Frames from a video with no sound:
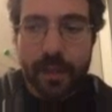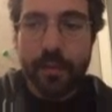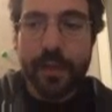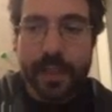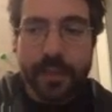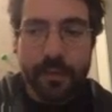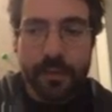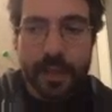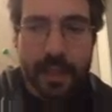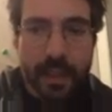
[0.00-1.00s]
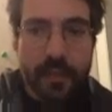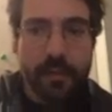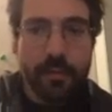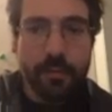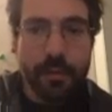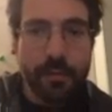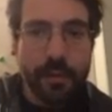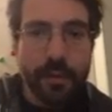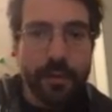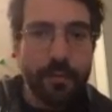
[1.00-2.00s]
provide insurance even to the
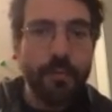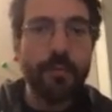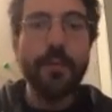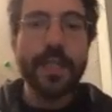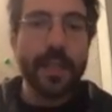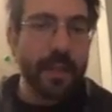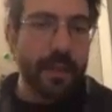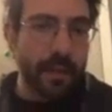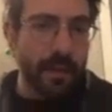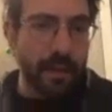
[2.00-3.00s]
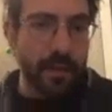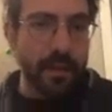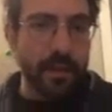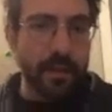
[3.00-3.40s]
most risky, to